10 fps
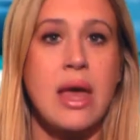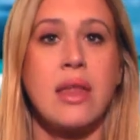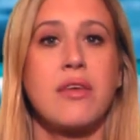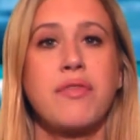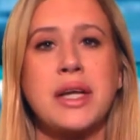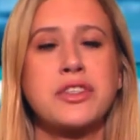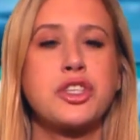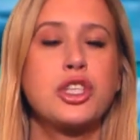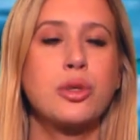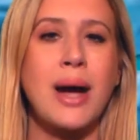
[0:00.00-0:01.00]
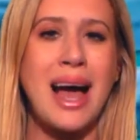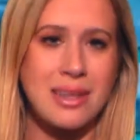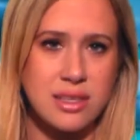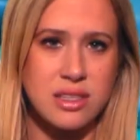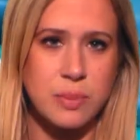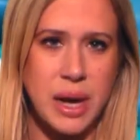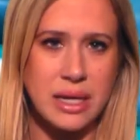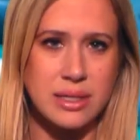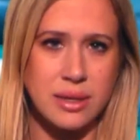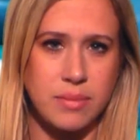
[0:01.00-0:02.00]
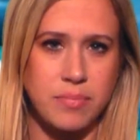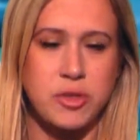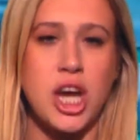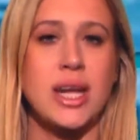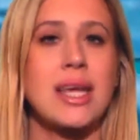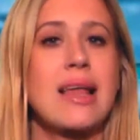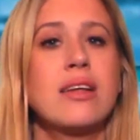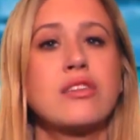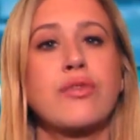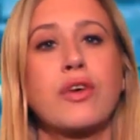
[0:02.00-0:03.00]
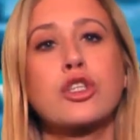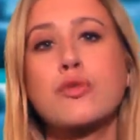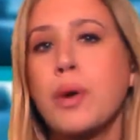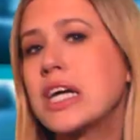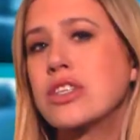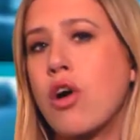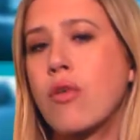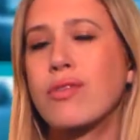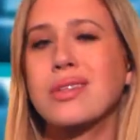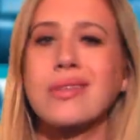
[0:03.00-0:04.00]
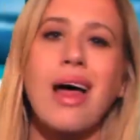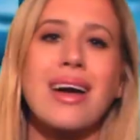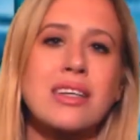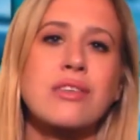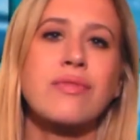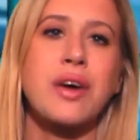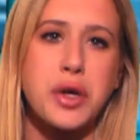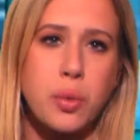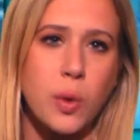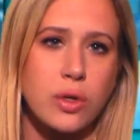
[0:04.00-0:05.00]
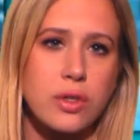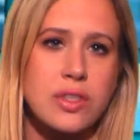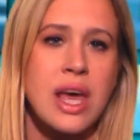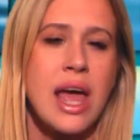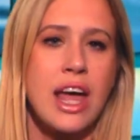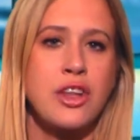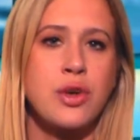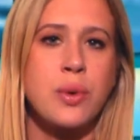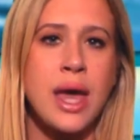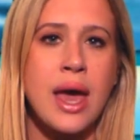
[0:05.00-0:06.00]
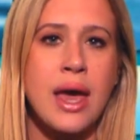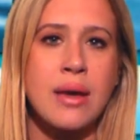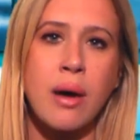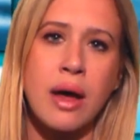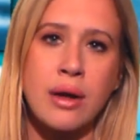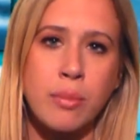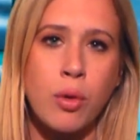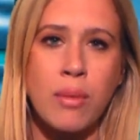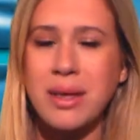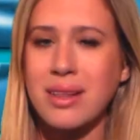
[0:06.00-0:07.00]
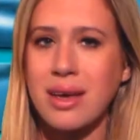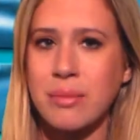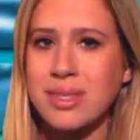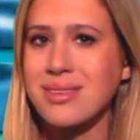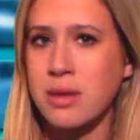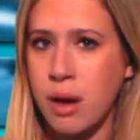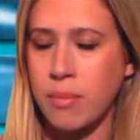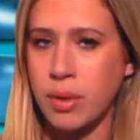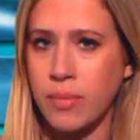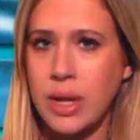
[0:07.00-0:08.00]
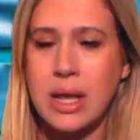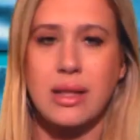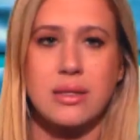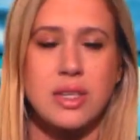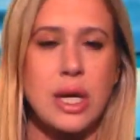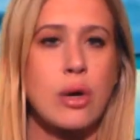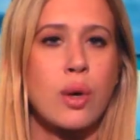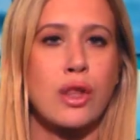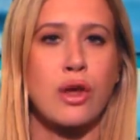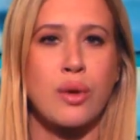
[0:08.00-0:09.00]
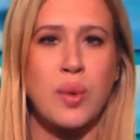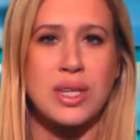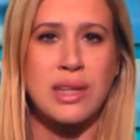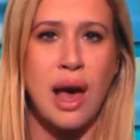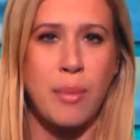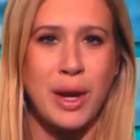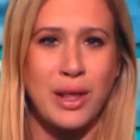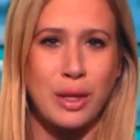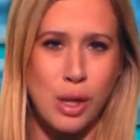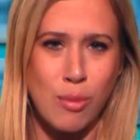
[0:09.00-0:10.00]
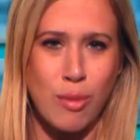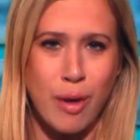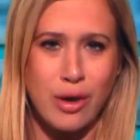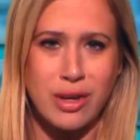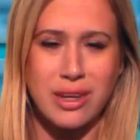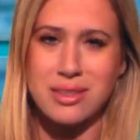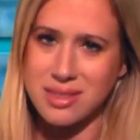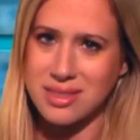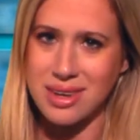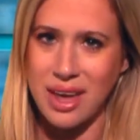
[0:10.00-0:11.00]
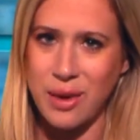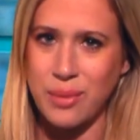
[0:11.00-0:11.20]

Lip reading: The Feds do as expected. Janet Yellen's first press conference lacks fireworks, and UK unemployment claims tumble. Let's take a quick look at what is happening in the global markets now.